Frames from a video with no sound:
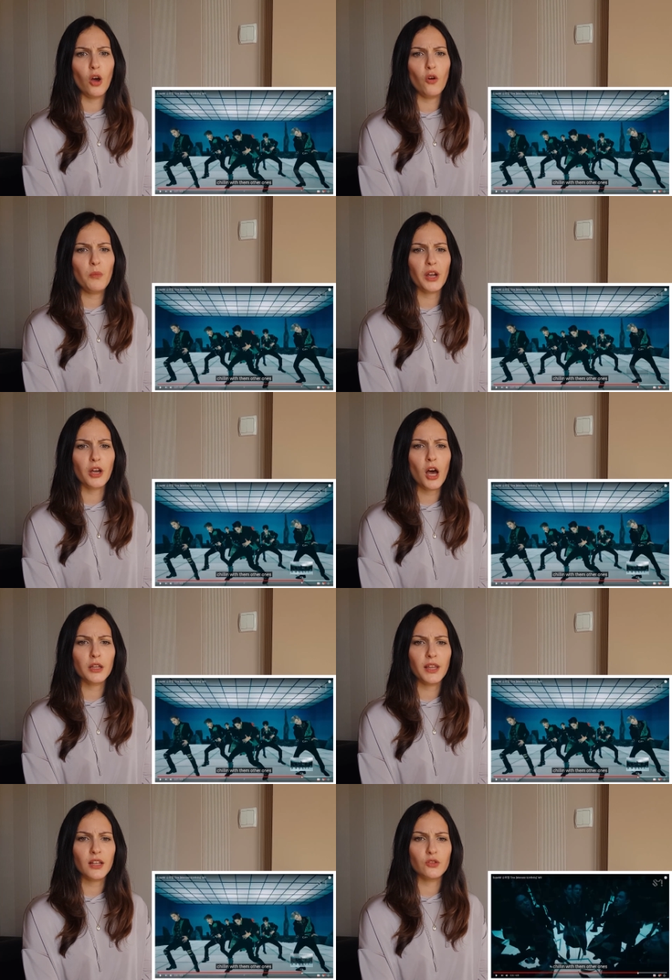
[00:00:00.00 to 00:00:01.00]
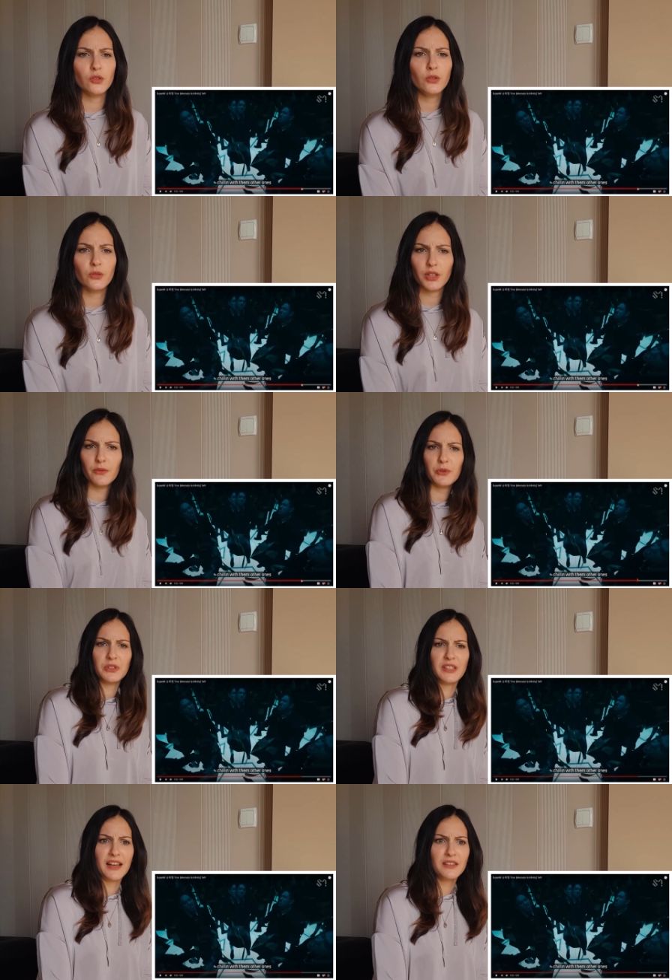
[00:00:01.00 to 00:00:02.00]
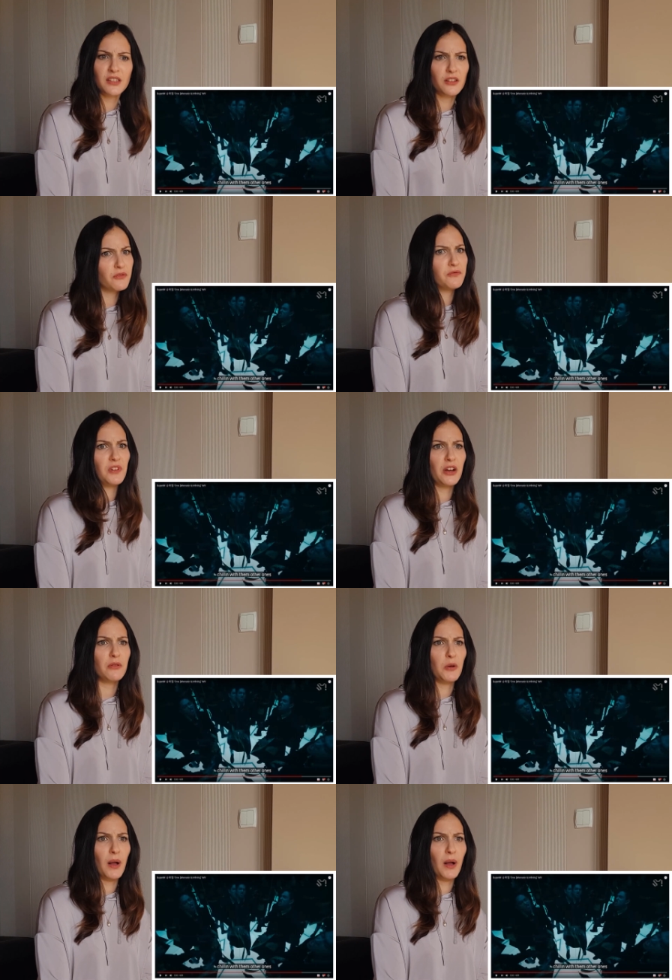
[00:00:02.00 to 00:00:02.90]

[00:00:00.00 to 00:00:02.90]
Oh my god, that dude, he was dancing very